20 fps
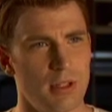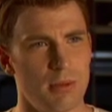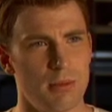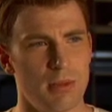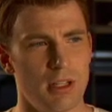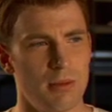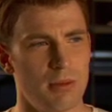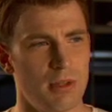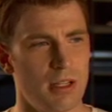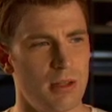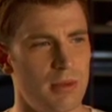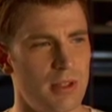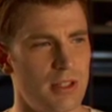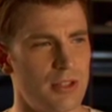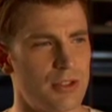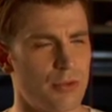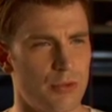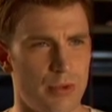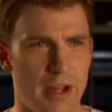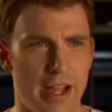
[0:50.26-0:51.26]
maybe a
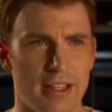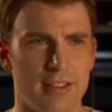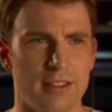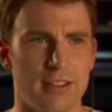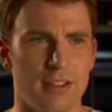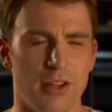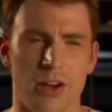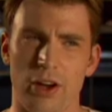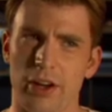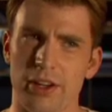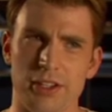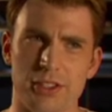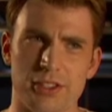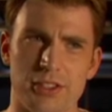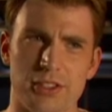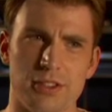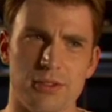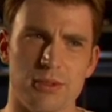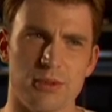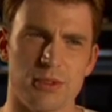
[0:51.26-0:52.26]
direct and
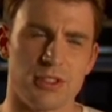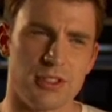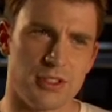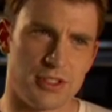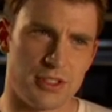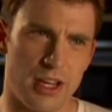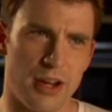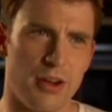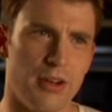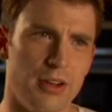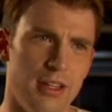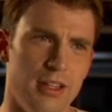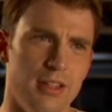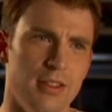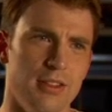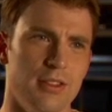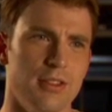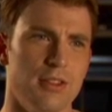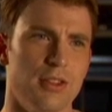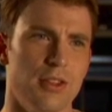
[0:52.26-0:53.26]
honest
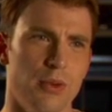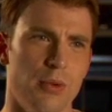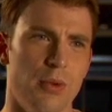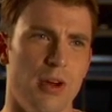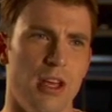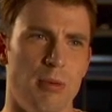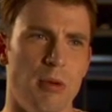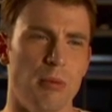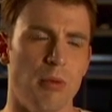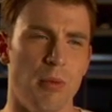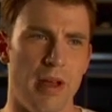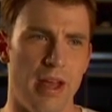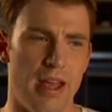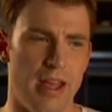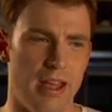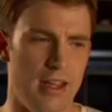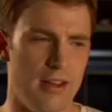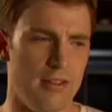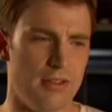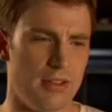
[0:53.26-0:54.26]
sincerity to the way people
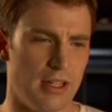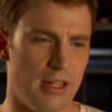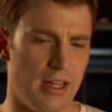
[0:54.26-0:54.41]
behaved.